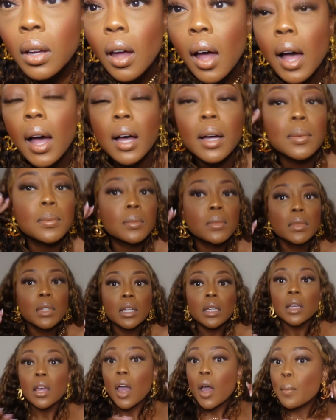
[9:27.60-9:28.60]

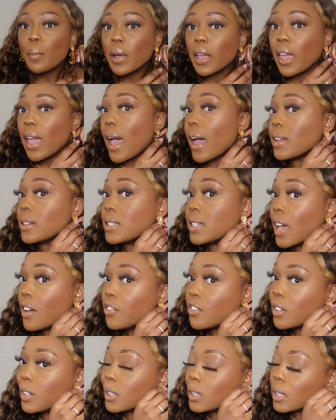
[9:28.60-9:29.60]
But yeah,
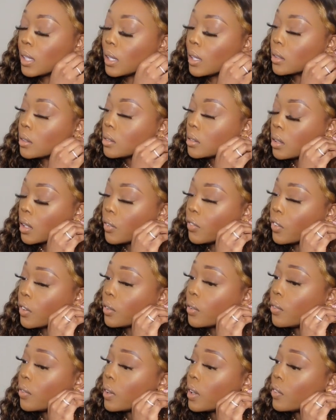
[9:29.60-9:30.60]
definitely if
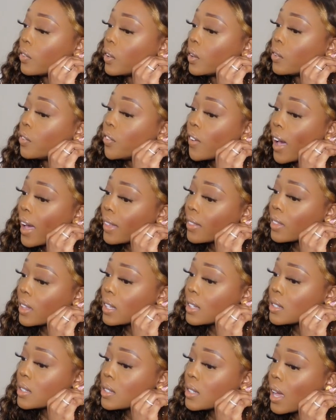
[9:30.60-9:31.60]
you find
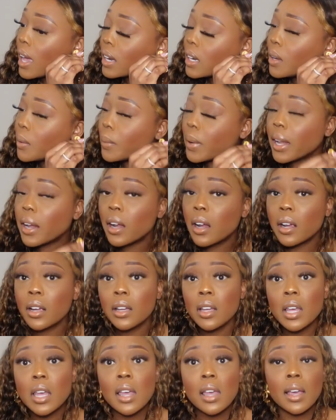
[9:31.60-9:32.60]
these anywhere,
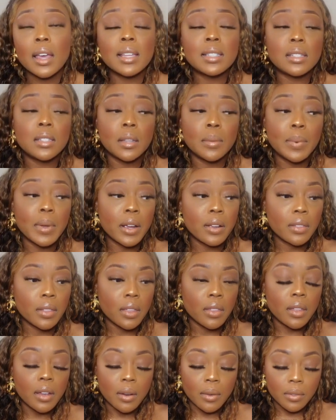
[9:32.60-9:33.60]
because
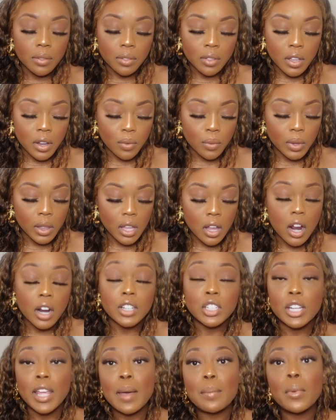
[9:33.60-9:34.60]
apparently they're really
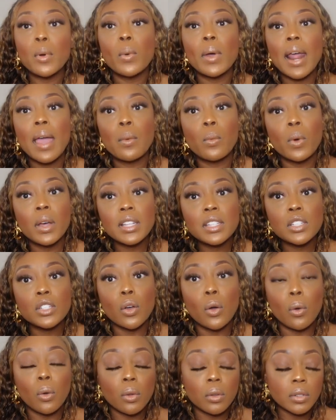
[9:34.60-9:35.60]
hard to get. But what I was
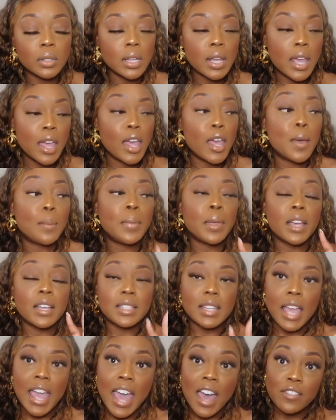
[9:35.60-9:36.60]
told,
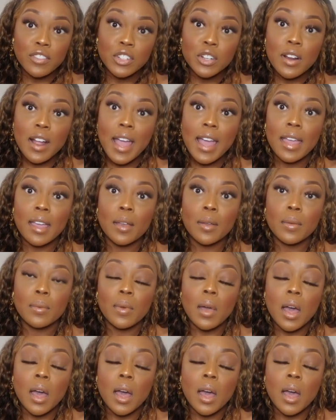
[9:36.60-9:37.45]
because after I